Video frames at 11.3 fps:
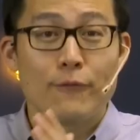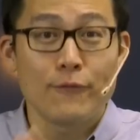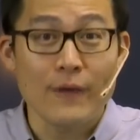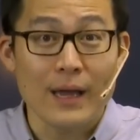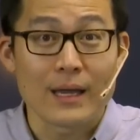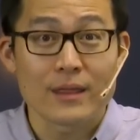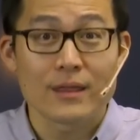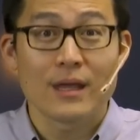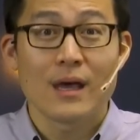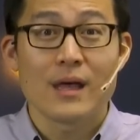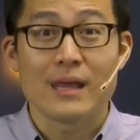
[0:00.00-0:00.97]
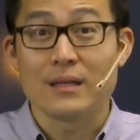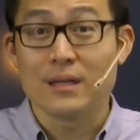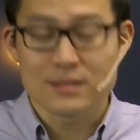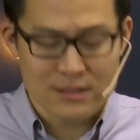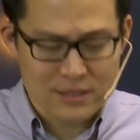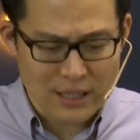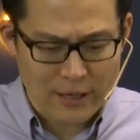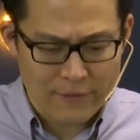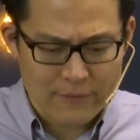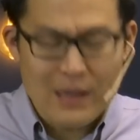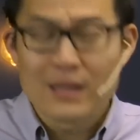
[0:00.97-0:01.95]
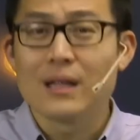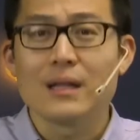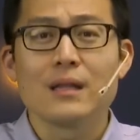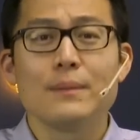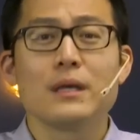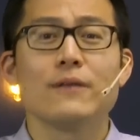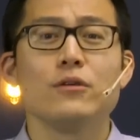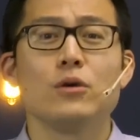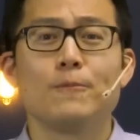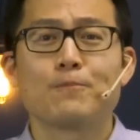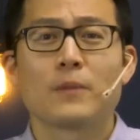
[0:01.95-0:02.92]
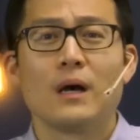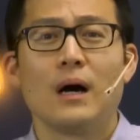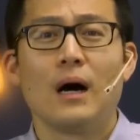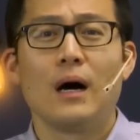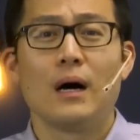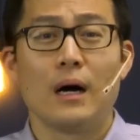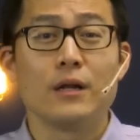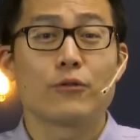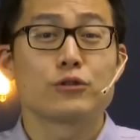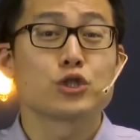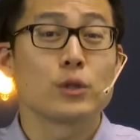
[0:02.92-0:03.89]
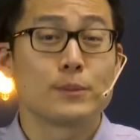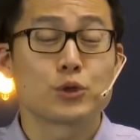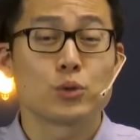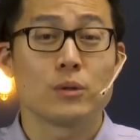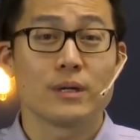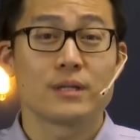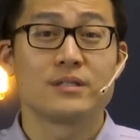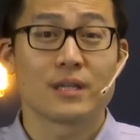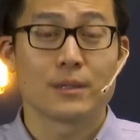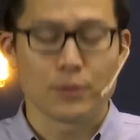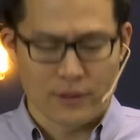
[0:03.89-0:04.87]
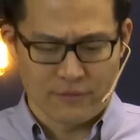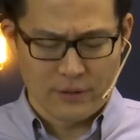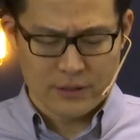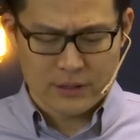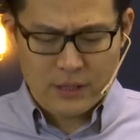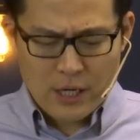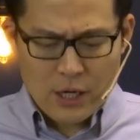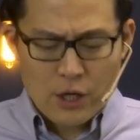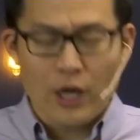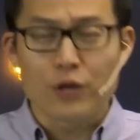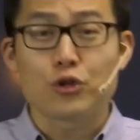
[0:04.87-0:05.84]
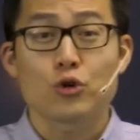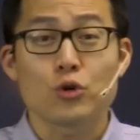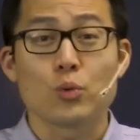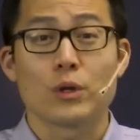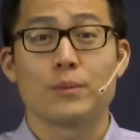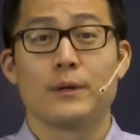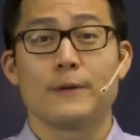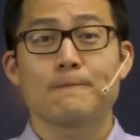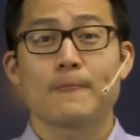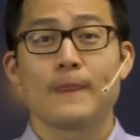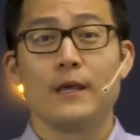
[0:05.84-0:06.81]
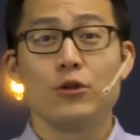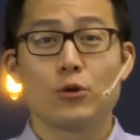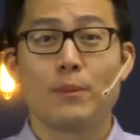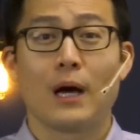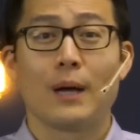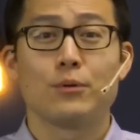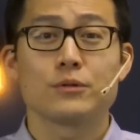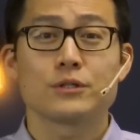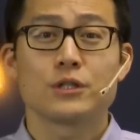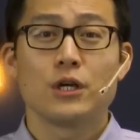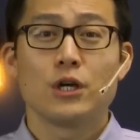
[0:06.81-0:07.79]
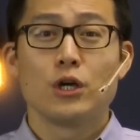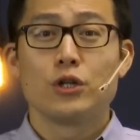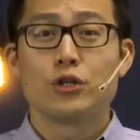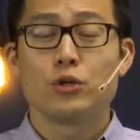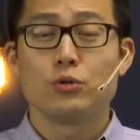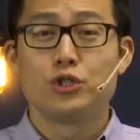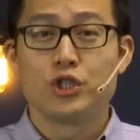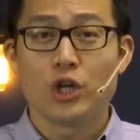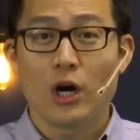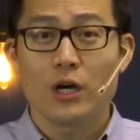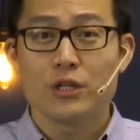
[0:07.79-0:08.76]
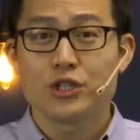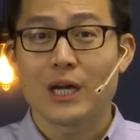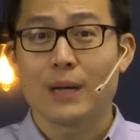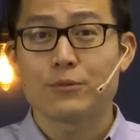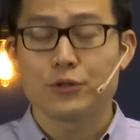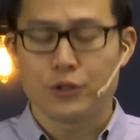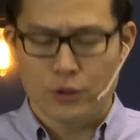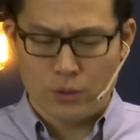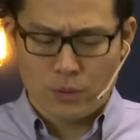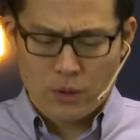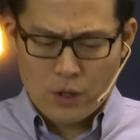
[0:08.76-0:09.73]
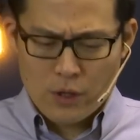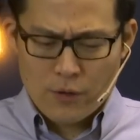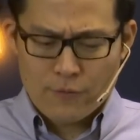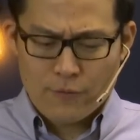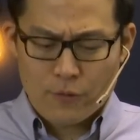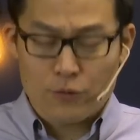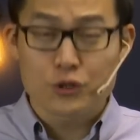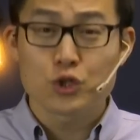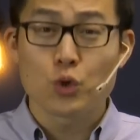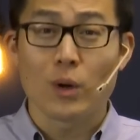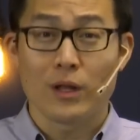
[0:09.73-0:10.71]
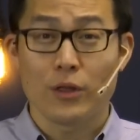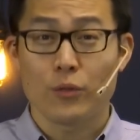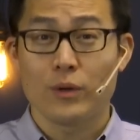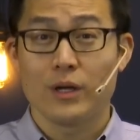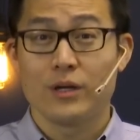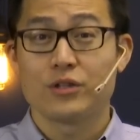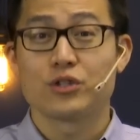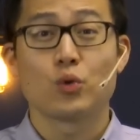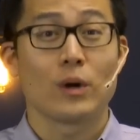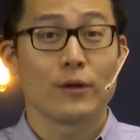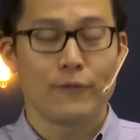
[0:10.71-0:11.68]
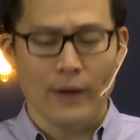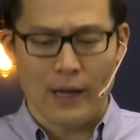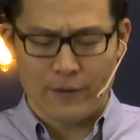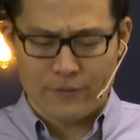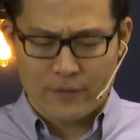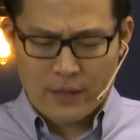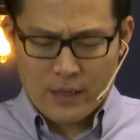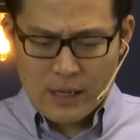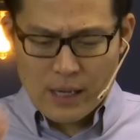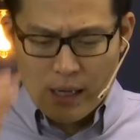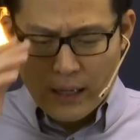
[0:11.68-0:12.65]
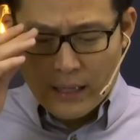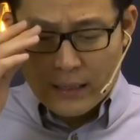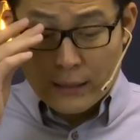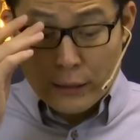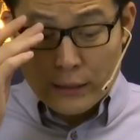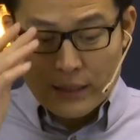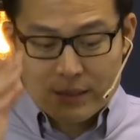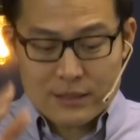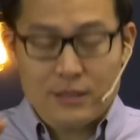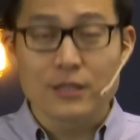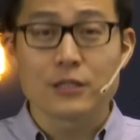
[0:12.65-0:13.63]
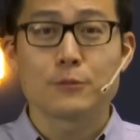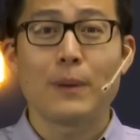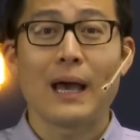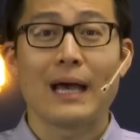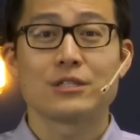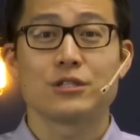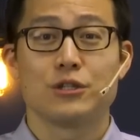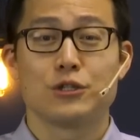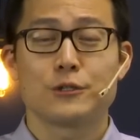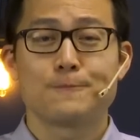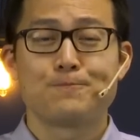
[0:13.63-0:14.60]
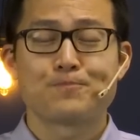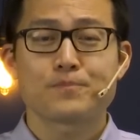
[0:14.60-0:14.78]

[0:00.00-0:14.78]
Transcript: faith that doesn't save. L- let me give you uh, another scriptural example of this. Uh, turn with me in your Bibles to John chapter 2, verse 23 to 25. Uh, listen to this passage